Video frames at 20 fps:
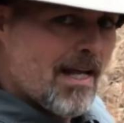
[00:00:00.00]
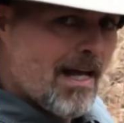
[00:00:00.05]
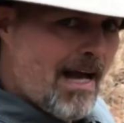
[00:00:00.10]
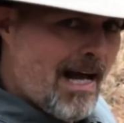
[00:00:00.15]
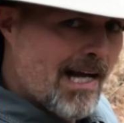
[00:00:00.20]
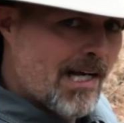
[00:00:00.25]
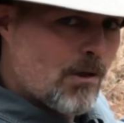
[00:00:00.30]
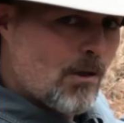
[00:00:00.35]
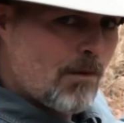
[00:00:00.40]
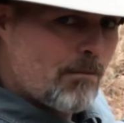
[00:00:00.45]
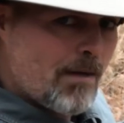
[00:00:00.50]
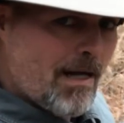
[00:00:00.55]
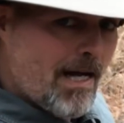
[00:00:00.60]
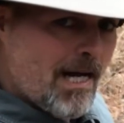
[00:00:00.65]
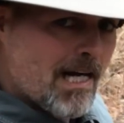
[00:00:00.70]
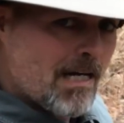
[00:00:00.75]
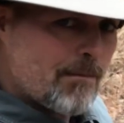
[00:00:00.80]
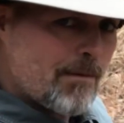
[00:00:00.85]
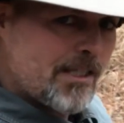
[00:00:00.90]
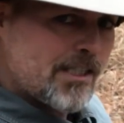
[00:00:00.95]
I go up
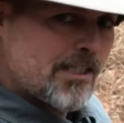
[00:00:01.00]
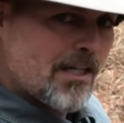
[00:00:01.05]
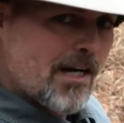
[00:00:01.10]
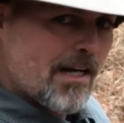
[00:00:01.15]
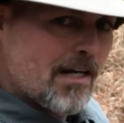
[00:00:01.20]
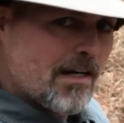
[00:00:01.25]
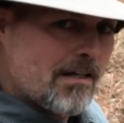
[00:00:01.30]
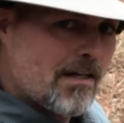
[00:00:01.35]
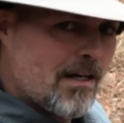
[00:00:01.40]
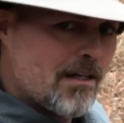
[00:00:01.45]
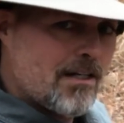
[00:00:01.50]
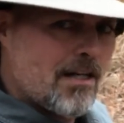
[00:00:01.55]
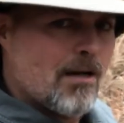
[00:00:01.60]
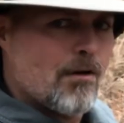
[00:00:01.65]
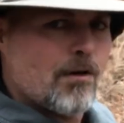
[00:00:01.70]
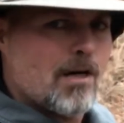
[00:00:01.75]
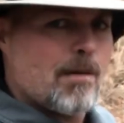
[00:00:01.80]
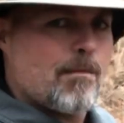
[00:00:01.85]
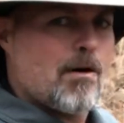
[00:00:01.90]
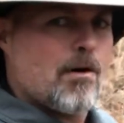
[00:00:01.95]
behind him. He's yelling, you know,
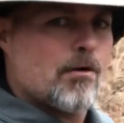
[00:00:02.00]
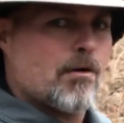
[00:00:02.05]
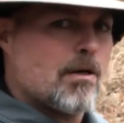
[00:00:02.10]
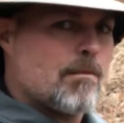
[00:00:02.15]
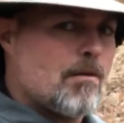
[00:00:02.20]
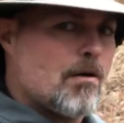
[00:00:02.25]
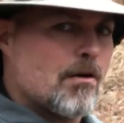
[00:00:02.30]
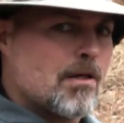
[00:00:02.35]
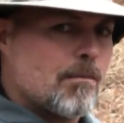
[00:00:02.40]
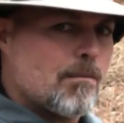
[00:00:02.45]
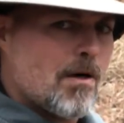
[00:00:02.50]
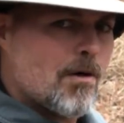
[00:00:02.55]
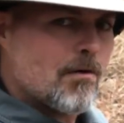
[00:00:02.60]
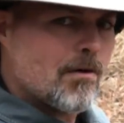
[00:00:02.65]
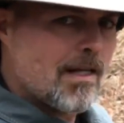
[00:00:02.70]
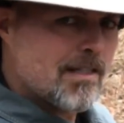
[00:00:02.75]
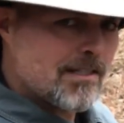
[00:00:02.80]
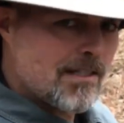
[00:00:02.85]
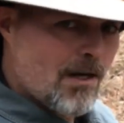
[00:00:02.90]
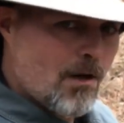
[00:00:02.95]
come on, come on, come on.
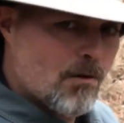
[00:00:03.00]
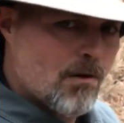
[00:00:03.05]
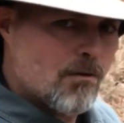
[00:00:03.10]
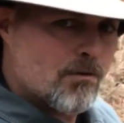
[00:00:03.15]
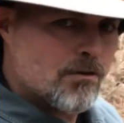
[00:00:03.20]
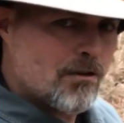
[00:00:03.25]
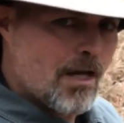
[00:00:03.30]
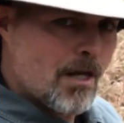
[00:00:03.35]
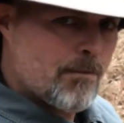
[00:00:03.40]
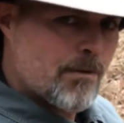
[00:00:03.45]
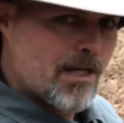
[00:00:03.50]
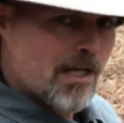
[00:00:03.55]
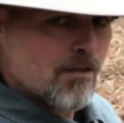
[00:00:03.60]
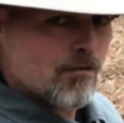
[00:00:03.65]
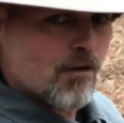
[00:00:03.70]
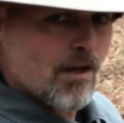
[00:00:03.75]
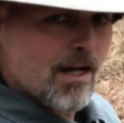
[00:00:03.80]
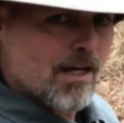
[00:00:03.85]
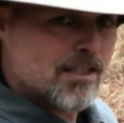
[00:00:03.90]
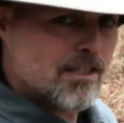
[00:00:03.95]
I said, hold on, Sam, you got the
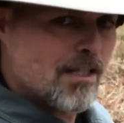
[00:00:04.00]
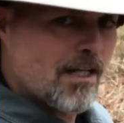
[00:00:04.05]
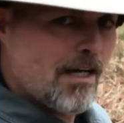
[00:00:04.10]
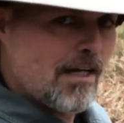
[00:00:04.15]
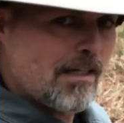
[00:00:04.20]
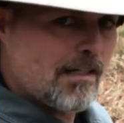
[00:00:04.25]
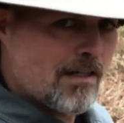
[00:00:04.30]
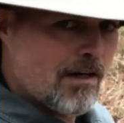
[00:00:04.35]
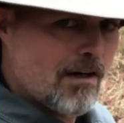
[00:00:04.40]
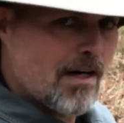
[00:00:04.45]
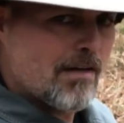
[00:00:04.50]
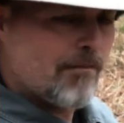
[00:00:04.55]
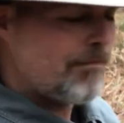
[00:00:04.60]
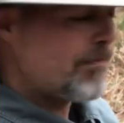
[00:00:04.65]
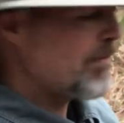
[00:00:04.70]
flashlight, all right?